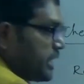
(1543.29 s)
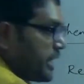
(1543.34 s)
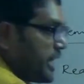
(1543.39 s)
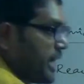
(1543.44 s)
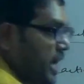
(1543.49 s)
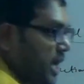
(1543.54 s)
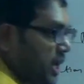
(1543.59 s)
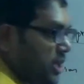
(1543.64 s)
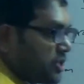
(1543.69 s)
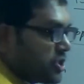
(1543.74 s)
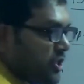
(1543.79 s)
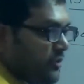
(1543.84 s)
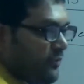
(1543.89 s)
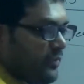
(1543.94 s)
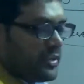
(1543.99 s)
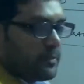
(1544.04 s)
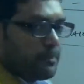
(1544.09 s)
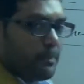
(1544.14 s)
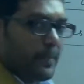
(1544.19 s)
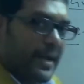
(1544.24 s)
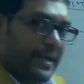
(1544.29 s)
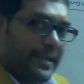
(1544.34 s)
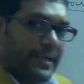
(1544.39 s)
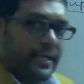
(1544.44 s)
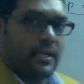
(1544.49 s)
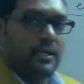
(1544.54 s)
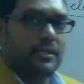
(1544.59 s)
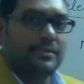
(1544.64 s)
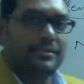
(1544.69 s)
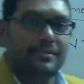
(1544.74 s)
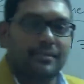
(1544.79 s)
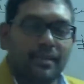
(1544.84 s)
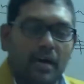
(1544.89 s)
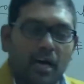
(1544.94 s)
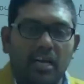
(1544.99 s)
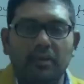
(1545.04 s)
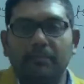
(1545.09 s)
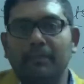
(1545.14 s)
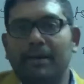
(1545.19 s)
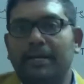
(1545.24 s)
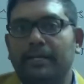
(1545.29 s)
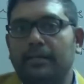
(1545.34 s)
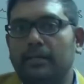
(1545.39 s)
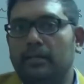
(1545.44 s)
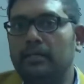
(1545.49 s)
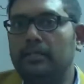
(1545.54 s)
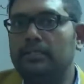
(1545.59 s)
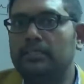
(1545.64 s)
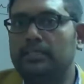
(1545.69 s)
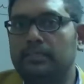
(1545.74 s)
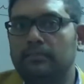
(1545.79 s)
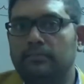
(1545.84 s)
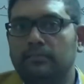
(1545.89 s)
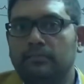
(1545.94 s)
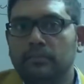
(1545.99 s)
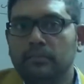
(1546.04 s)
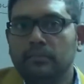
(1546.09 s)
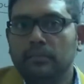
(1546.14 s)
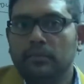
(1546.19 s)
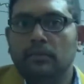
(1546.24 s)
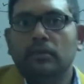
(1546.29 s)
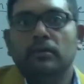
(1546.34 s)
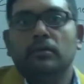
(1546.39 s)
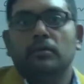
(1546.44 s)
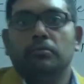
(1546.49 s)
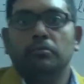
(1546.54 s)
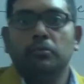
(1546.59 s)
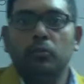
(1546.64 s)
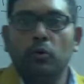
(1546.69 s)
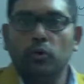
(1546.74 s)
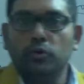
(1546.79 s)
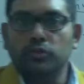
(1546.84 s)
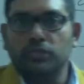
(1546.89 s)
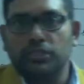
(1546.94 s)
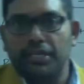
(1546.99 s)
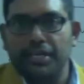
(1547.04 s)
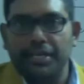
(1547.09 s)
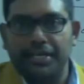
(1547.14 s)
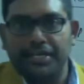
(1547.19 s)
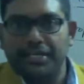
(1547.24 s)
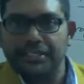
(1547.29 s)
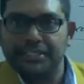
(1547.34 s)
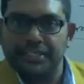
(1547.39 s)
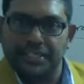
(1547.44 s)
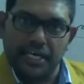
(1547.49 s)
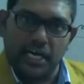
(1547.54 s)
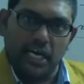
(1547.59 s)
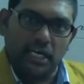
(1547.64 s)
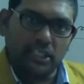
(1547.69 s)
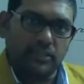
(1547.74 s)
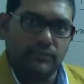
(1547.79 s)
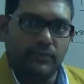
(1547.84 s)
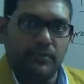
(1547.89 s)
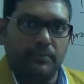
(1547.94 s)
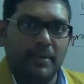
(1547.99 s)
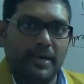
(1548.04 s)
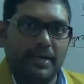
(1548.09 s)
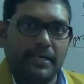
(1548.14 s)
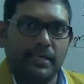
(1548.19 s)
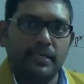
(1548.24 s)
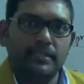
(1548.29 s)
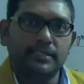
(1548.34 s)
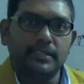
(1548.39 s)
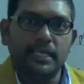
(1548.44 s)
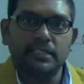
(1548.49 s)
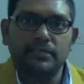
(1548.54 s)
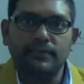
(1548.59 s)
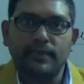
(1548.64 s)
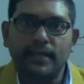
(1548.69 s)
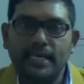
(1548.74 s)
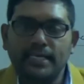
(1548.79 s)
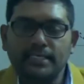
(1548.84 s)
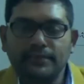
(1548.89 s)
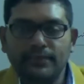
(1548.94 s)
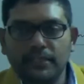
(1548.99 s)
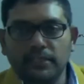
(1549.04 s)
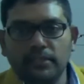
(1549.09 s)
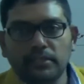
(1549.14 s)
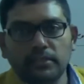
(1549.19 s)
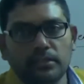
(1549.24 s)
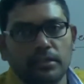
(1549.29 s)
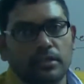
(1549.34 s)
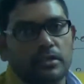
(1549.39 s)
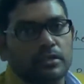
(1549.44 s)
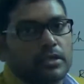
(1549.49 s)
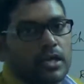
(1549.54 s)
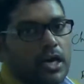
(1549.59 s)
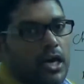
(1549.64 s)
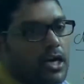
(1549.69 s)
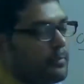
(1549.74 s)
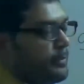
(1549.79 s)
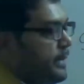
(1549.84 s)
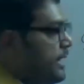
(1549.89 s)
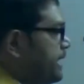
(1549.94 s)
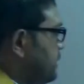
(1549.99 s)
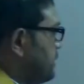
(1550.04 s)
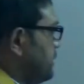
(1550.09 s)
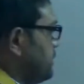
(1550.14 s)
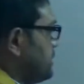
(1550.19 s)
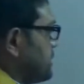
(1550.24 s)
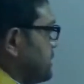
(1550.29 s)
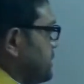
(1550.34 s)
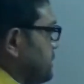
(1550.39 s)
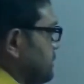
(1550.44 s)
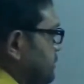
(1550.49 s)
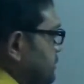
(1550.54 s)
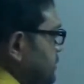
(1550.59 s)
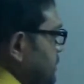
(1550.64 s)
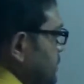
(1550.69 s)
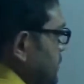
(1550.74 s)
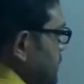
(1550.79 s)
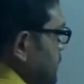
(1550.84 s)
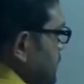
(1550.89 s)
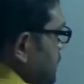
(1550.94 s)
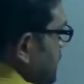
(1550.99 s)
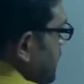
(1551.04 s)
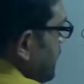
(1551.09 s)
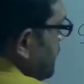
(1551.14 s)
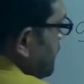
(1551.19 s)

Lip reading: reaction with metals, non-metals. Mostly it is reaction with metals as well as with non-metals. Like